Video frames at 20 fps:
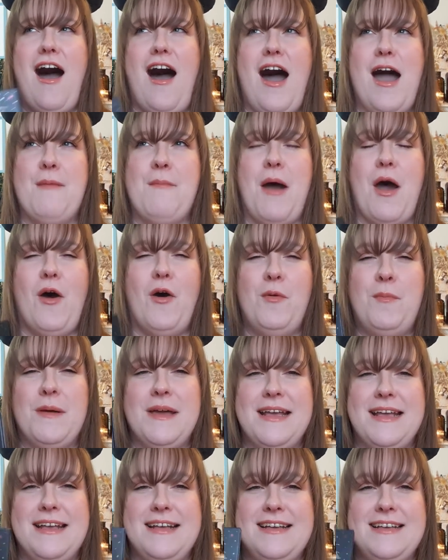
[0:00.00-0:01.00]
I'm
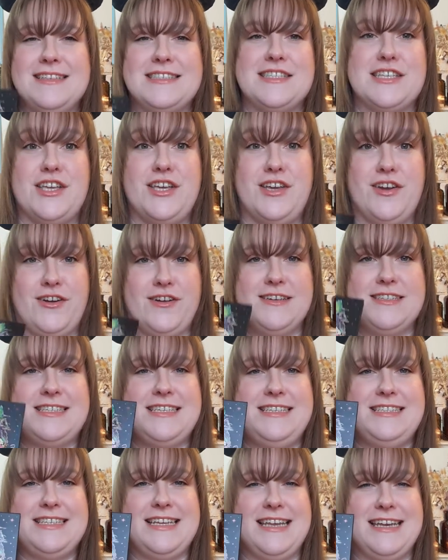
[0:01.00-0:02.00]
hoping
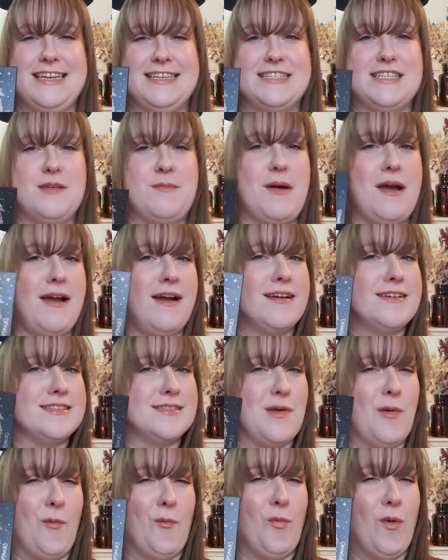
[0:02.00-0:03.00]
security to get into the
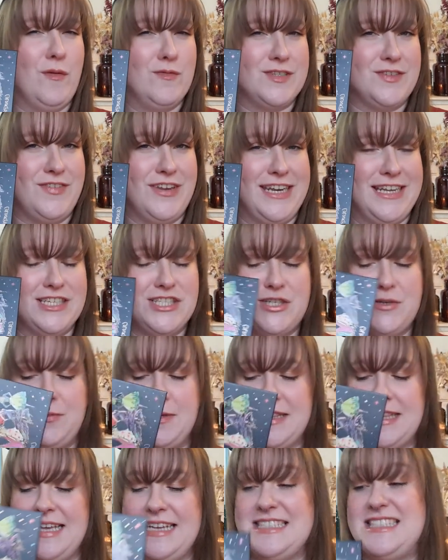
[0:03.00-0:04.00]
parks won't have an issue
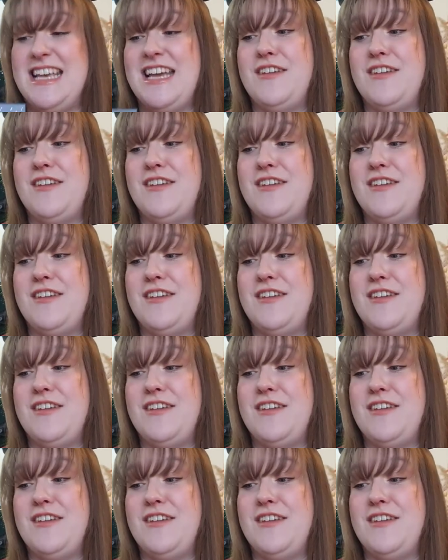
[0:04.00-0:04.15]
with this.